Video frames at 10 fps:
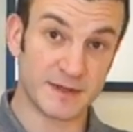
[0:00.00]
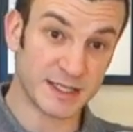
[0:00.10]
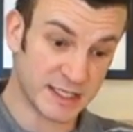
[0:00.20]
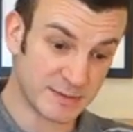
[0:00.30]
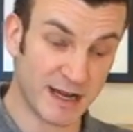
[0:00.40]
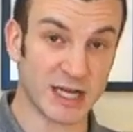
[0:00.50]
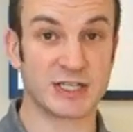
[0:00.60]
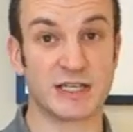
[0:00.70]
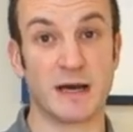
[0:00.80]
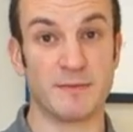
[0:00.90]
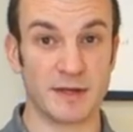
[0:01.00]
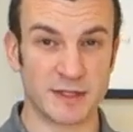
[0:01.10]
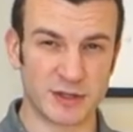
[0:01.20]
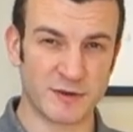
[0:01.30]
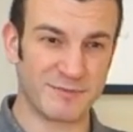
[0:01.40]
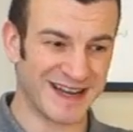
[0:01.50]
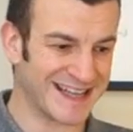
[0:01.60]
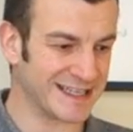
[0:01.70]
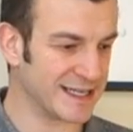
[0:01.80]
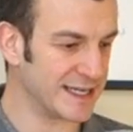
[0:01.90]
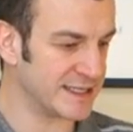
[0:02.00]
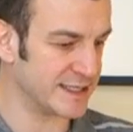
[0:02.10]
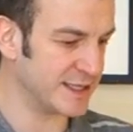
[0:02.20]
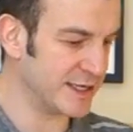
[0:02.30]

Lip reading: smashed up and sort of blended into the